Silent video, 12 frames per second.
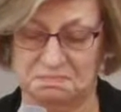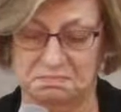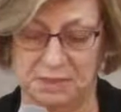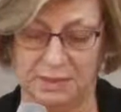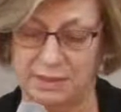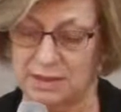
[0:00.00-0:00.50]

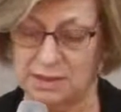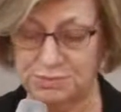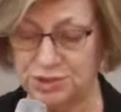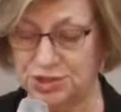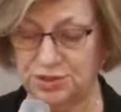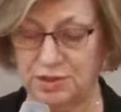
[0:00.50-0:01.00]
maybe some
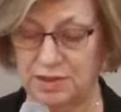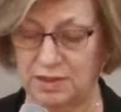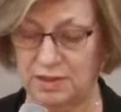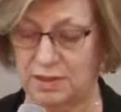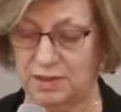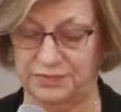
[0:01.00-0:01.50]

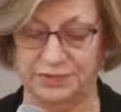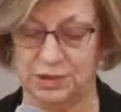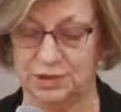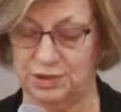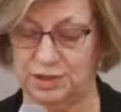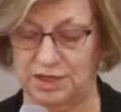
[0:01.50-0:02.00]
sugar, if
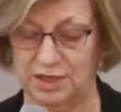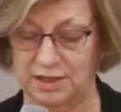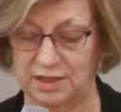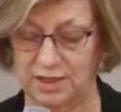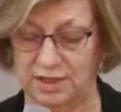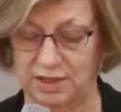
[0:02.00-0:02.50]
it's good,
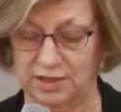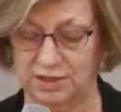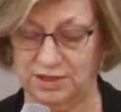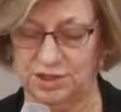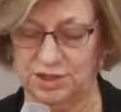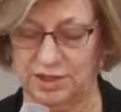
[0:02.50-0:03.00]
a
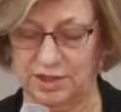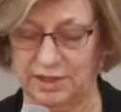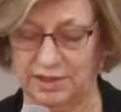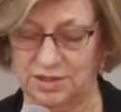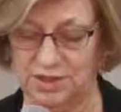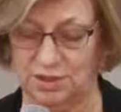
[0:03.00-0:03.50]
good year,
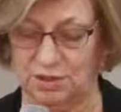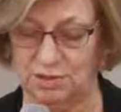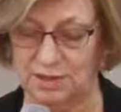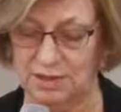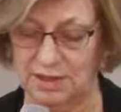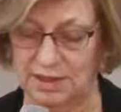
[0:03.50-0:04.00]
and salt,